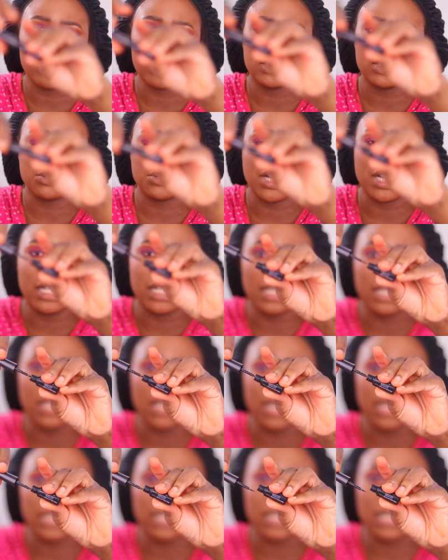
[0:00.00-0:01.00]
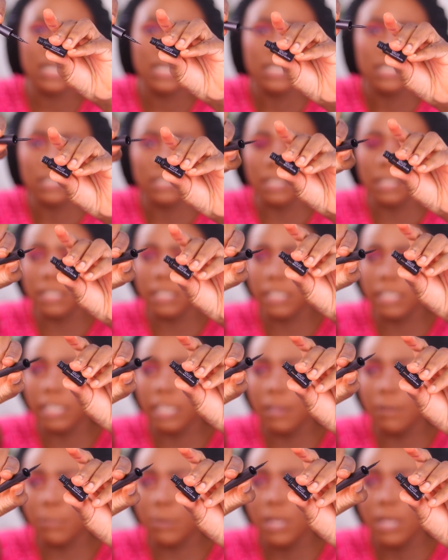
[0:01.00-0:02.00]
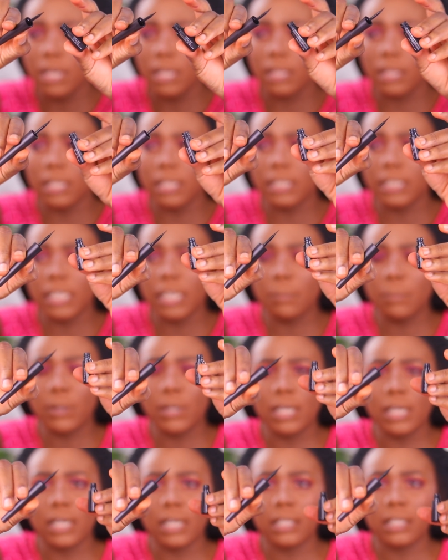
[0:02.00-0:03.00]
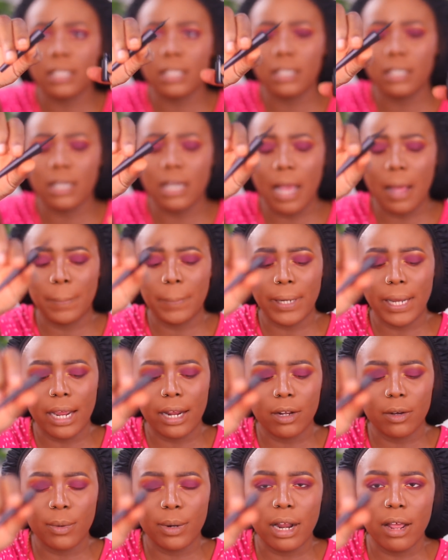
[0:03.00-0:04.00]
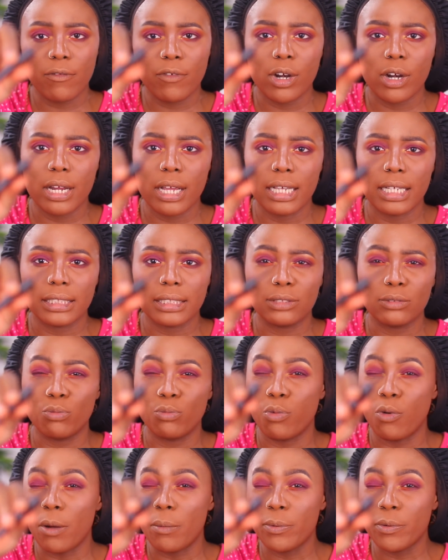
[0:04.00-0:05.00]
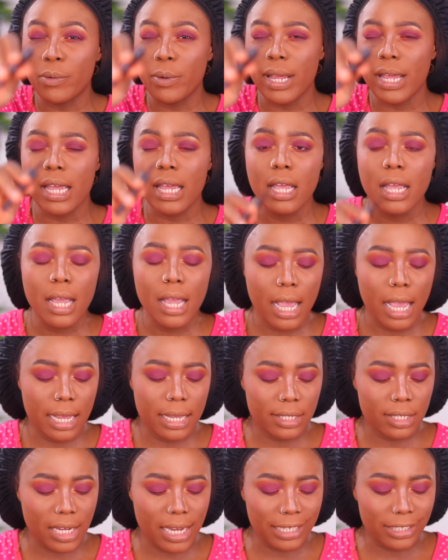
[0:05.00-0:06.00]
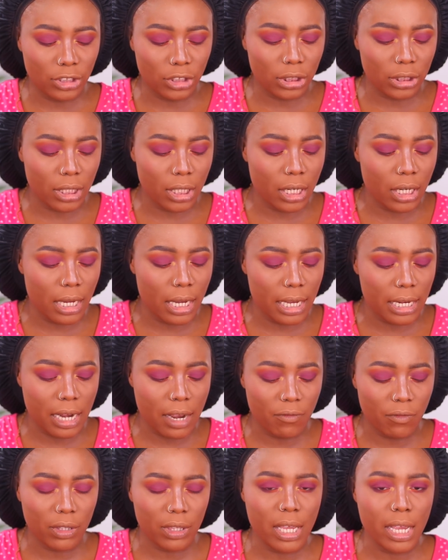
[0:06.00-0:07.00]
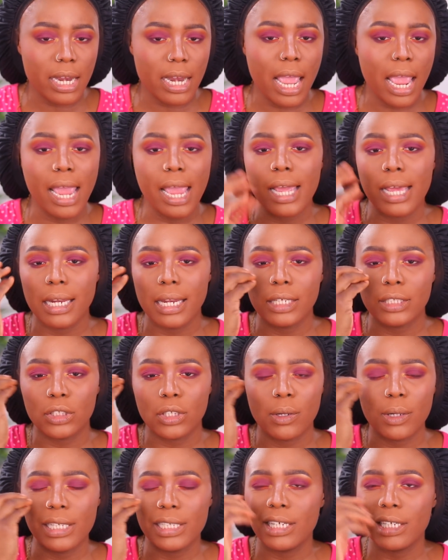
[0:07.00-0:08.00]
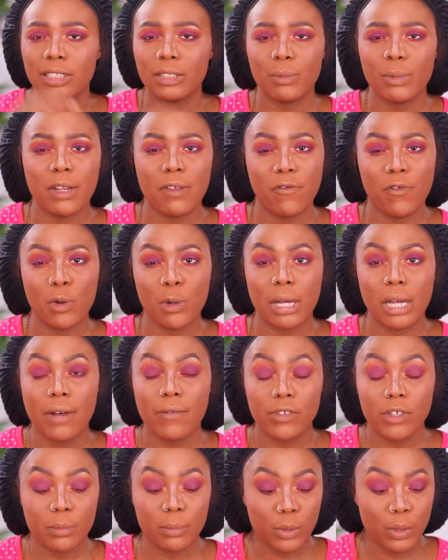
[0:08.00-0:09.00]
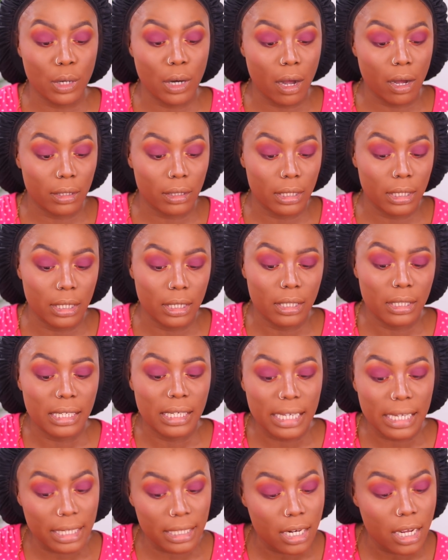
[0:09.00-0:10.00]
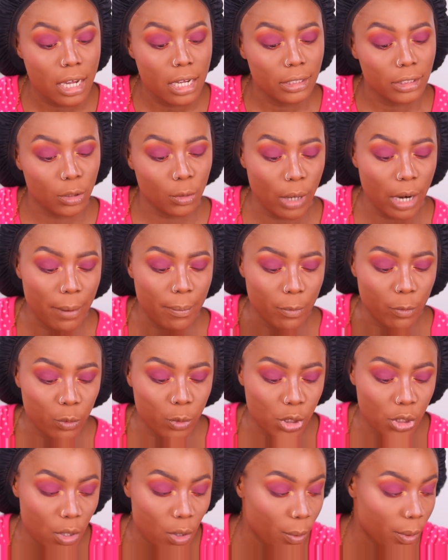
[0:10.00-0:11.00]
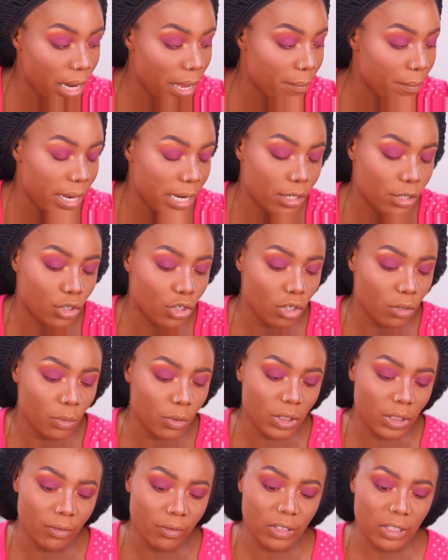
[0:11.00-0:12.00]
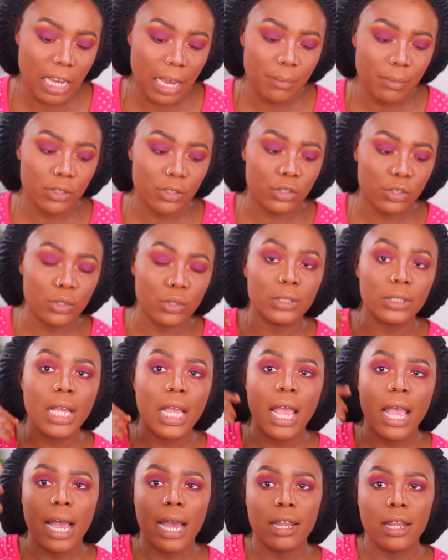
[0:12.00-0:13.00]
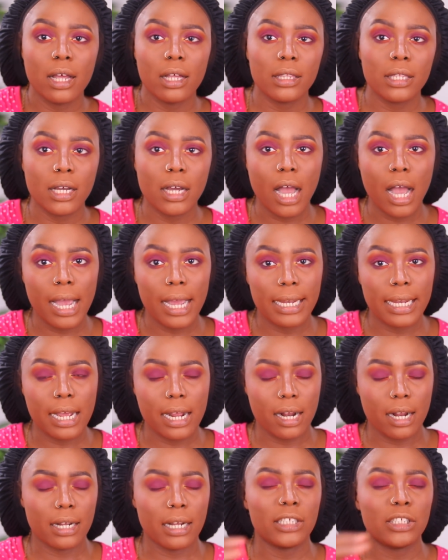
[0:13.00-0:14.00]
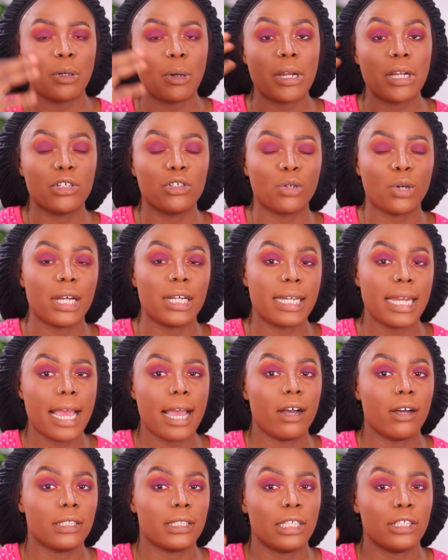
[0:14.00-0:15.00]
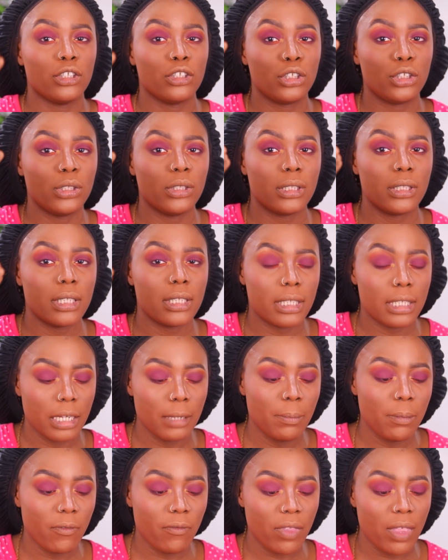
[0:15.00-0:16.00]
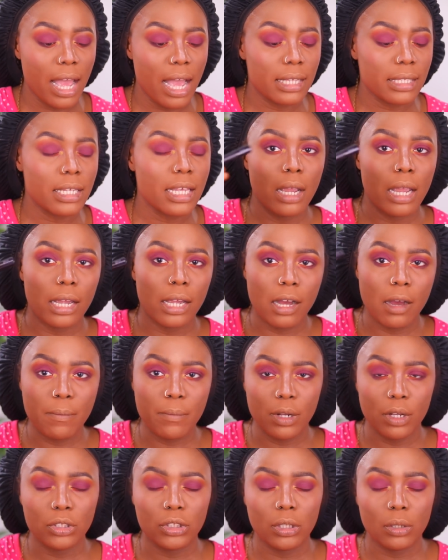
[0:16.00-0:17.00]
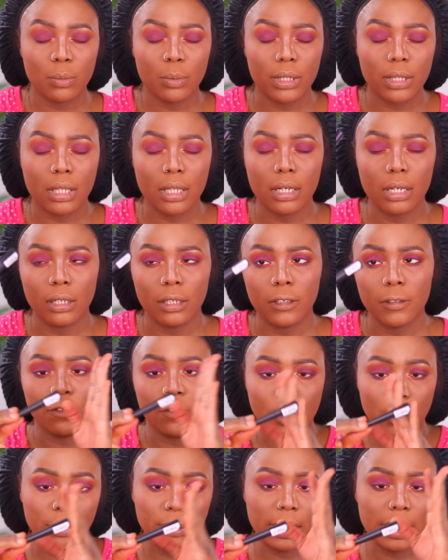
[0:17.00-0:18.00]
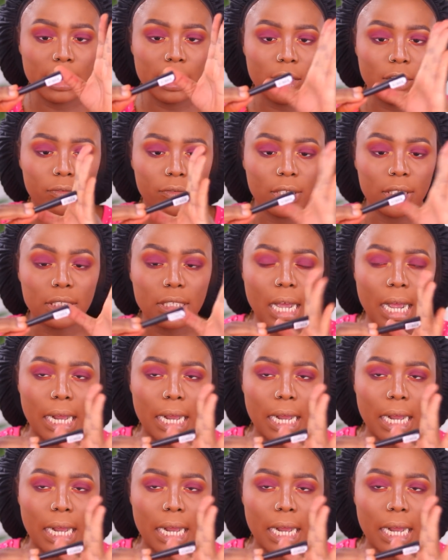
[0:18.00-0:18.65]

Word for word: necessarily like the tip the tip here, the applicator, whatever, is rubbery in texture and everything, and so it doesn't really feel comfortable on the lid. So I'm so what I mainly do most of the time is use another eyeliner that's already dried out. I just use the tip of that in combination with the formula of this